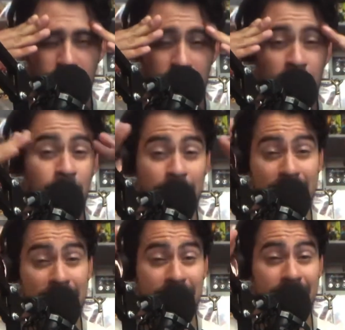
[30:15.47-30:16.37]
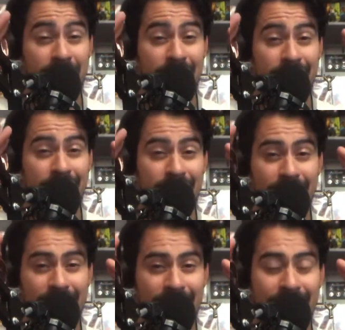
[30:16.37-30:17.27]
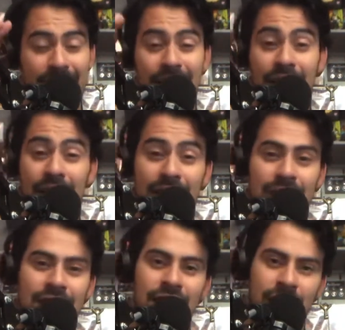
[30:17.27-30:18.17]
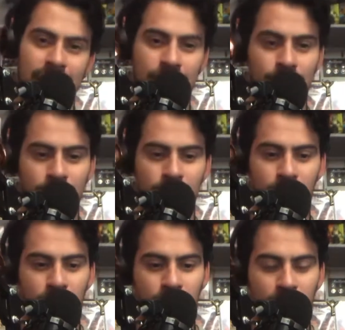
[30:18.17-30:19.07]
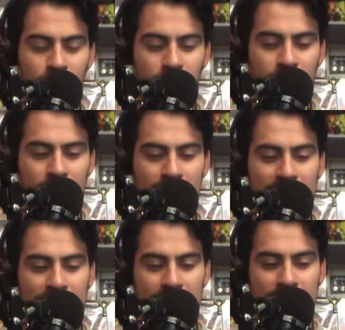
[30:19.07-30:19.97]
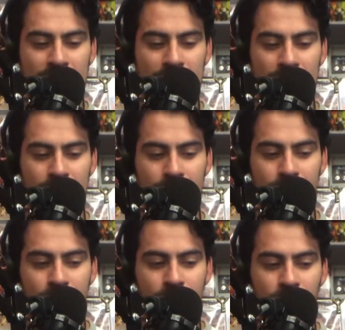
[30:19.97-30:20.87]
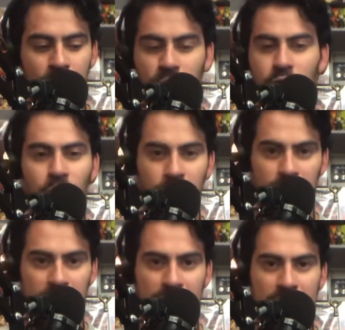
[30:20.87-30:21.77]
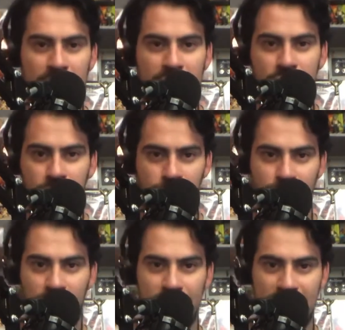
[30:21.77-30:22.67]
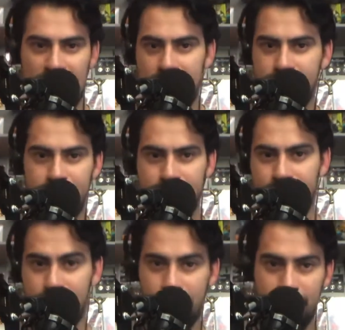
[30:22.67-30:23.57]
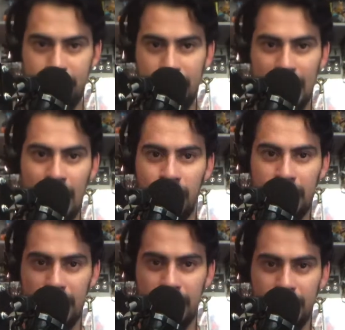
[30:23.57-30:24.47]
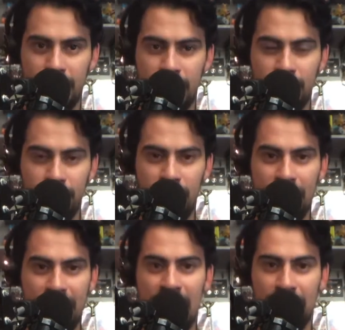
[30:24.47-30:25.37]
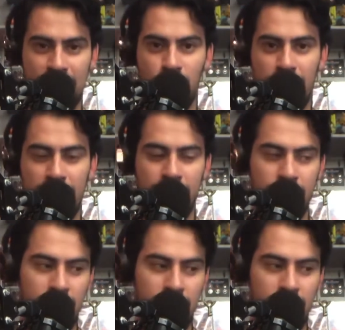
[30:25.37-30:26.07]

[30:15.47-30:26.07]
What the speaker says: I almost gave it a 9 out of 10 because it's the cult thing. It's just very out there. It's very everywhere.